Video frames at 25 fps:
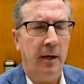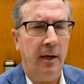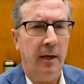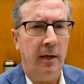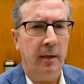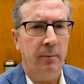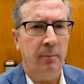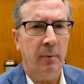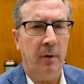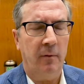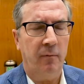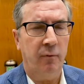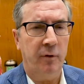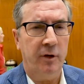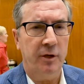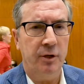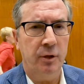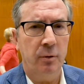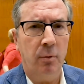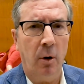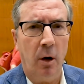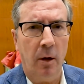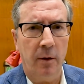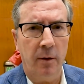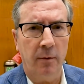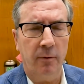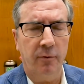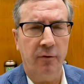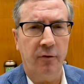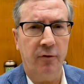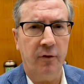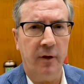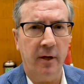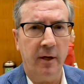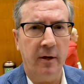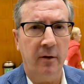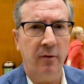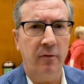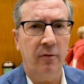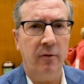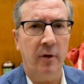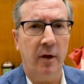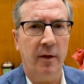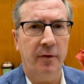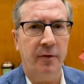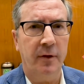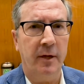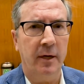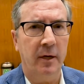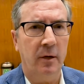And if we do all those
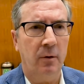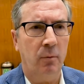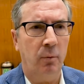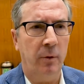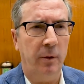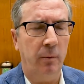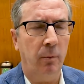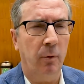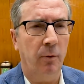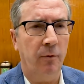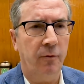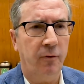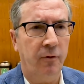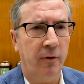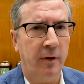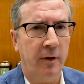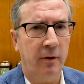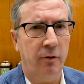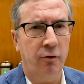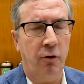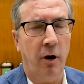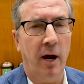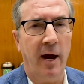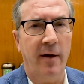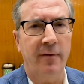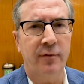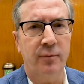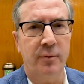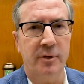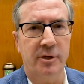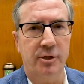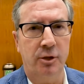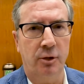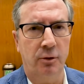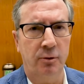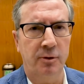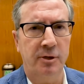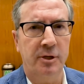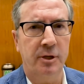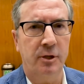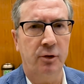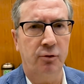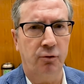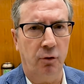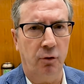things, I think we will see craft return to